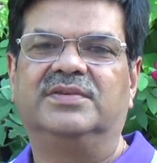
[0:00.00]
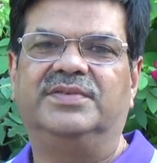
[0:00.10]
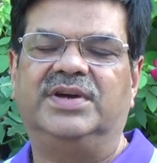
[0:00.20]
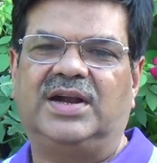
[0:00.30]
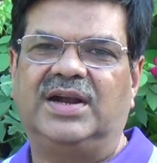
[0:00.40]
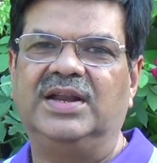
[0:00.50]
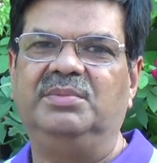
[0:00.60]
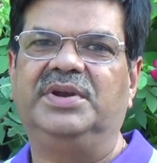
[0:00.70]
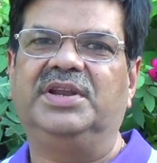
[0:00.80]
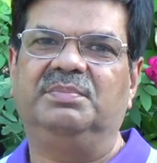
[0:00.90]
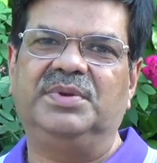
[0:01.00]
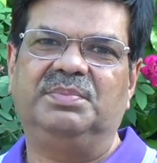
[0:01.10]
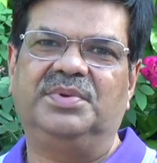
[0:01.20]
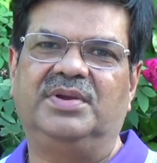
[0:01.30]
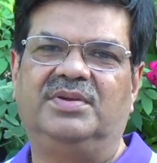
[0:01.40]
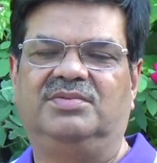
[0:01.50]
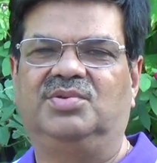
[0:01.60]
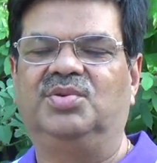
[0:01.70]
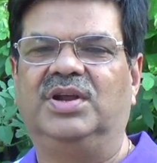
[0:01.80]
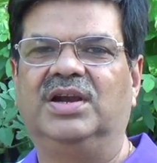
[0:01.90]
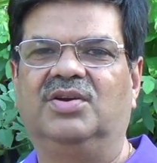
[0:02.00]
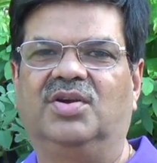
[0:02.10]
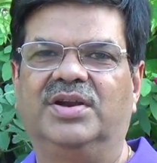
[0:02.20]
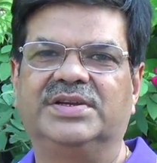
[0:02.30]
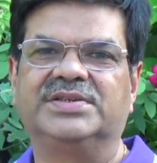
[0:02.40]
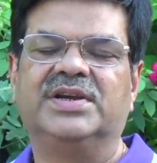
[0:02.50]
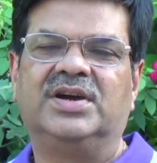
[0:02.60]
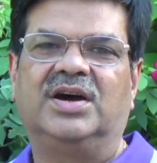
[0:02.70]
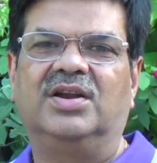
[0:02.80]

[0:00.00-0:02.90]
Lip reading: We are hardly meeting people through electronics.